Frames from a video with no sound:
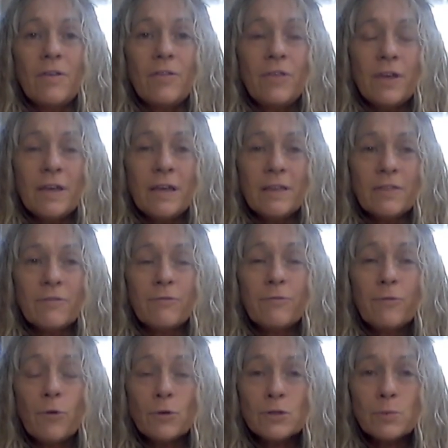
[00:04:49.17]
The
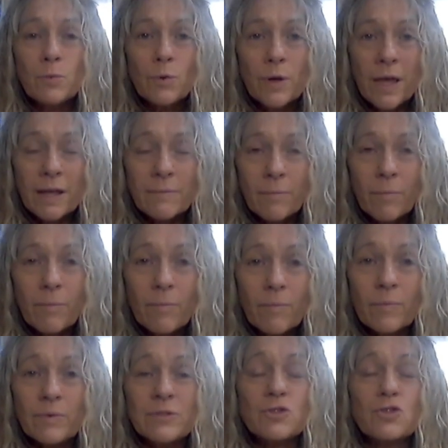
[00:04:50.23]
force will get
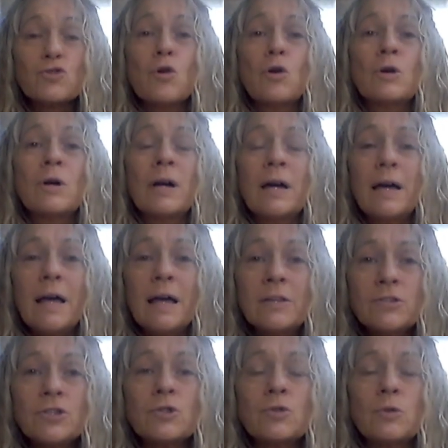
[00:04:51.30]
stronger
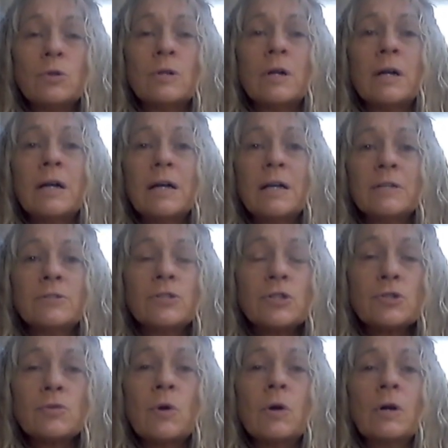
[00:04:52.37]
and stronger and
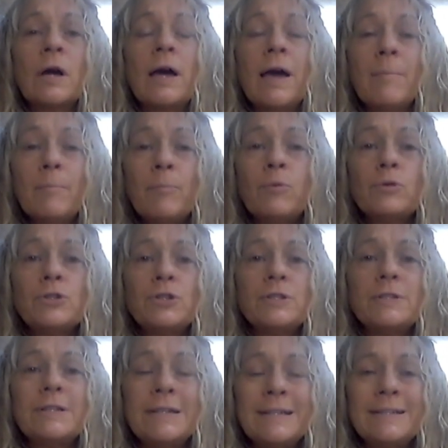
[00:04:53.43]
stronger and push
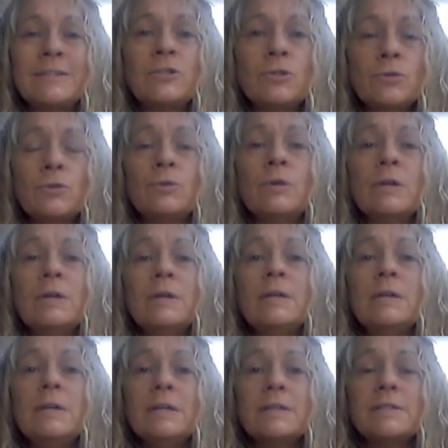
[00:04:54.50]
us into
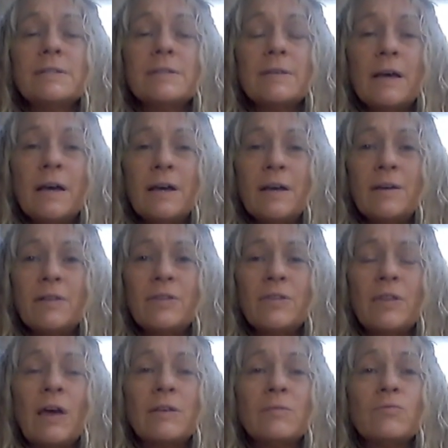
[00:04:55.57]

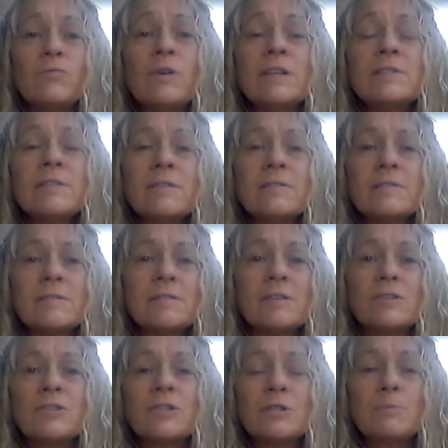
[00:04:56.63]
that restlessness
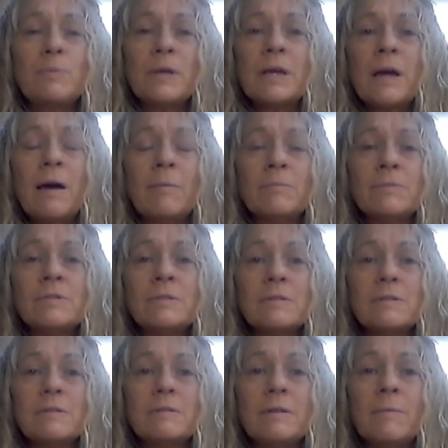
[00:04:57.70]
that just becomes
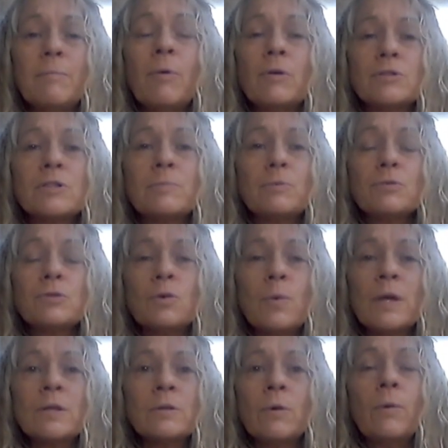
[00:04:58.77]
impossible to
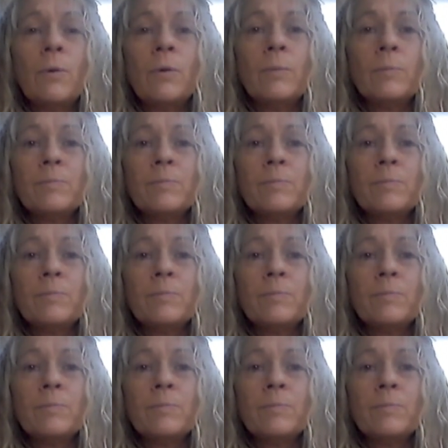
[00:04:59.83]
ignore.